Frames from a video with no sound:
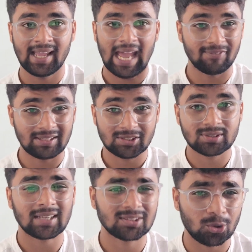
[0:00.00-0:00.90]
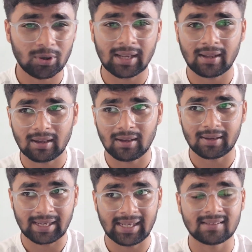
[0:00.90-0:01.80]
And once you start scrolling
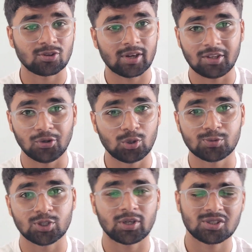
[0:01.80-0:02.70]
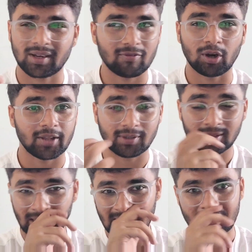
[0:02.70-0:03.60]
reels or YouTube shorts or whatever,
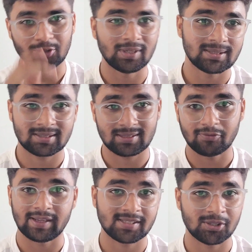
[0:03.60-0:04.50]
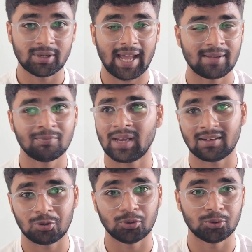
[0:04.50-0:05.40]
you will just waste your time like
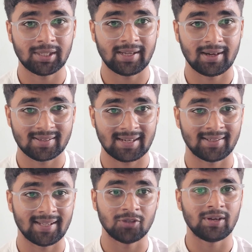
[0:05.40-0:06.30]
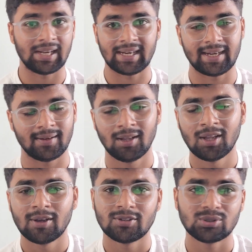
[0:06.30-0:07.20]
2 to 3 hours, and then you will regret it.
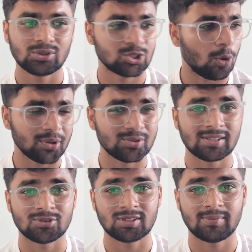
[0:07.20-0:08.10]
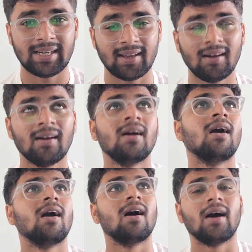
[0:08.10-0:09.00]
So stop using social media.
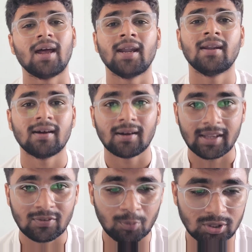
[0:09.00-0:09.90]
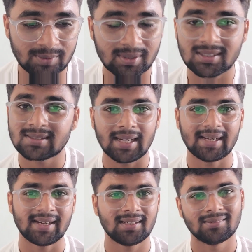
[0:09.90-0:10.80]
If possible, just delete
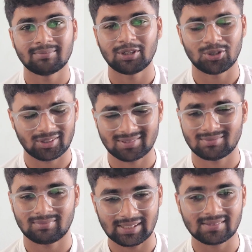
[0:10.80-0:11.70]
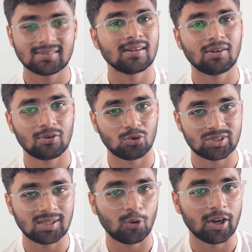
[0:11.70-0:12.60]
it, because this is the
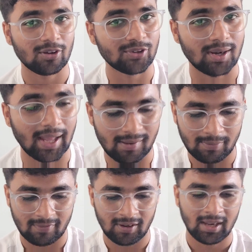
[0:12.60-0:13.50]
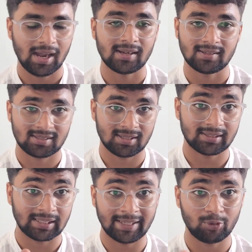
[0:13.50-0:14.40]
crucial point of your life and it's a
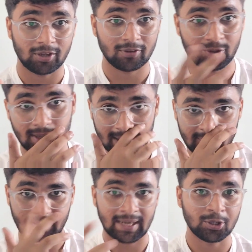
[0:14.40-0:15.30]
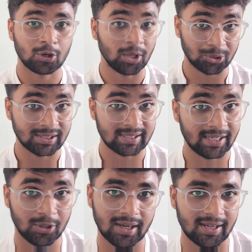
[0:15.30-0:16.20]
turning point of your life, and you're going to decide
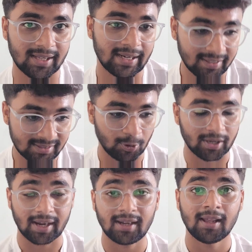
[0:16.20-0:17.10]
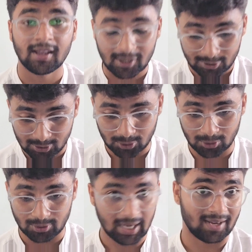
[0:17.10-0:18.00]
your career at this point, right?
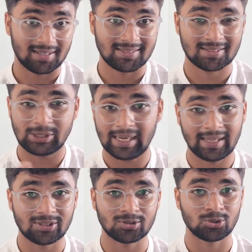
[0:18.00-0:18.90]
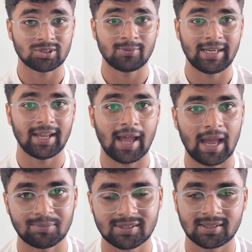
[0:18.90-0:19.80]
So yeah, just delete the social media
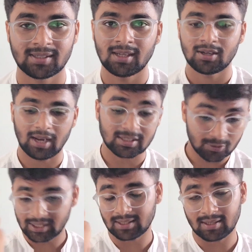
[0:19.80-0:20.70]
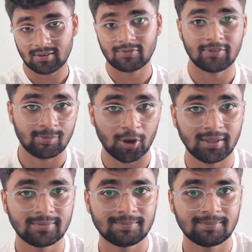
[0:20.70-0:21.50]
apps. Let's move with the fifth point.